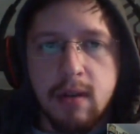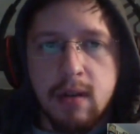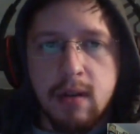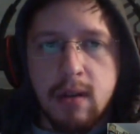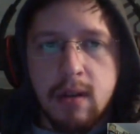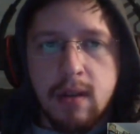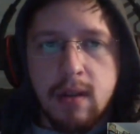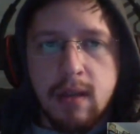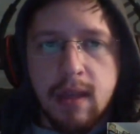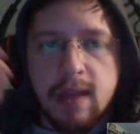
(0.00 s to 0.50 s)

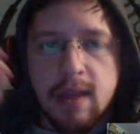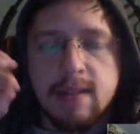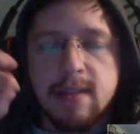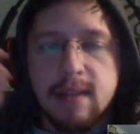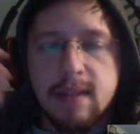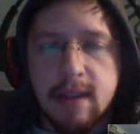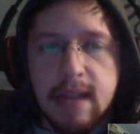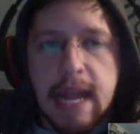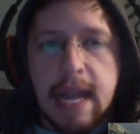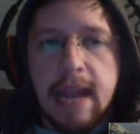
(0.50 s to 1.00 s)
That's
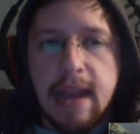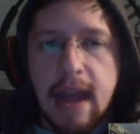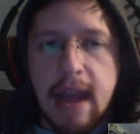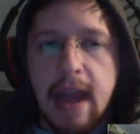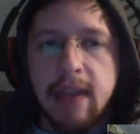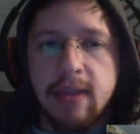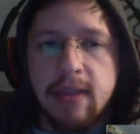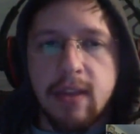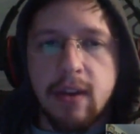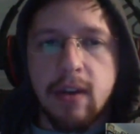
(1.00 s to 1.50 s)
at
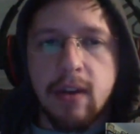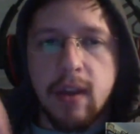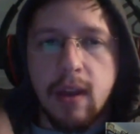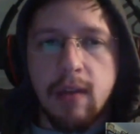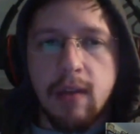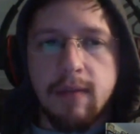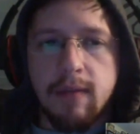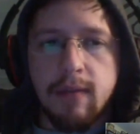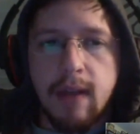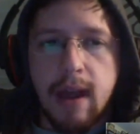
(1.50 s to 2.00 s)
9:30 on
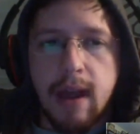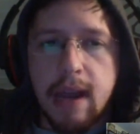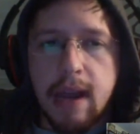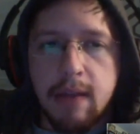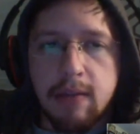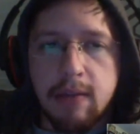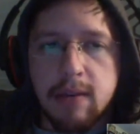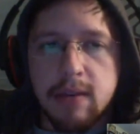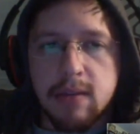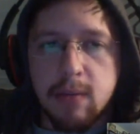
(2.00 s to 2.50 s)
Friday,
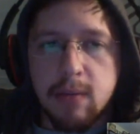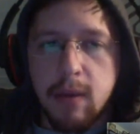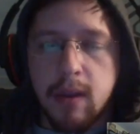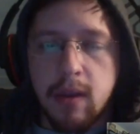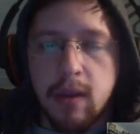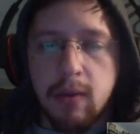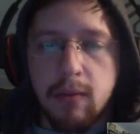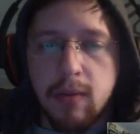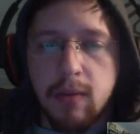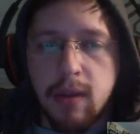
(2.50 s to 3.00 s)
which is what you
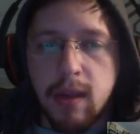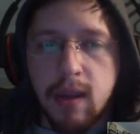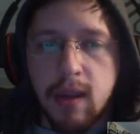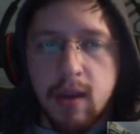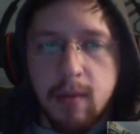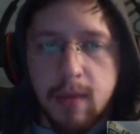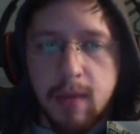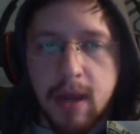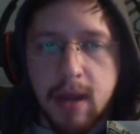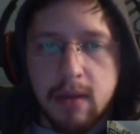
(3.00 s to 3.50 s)
were thinking
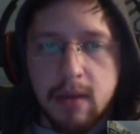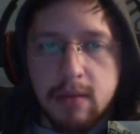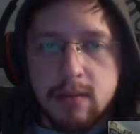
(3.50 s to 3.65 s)
about.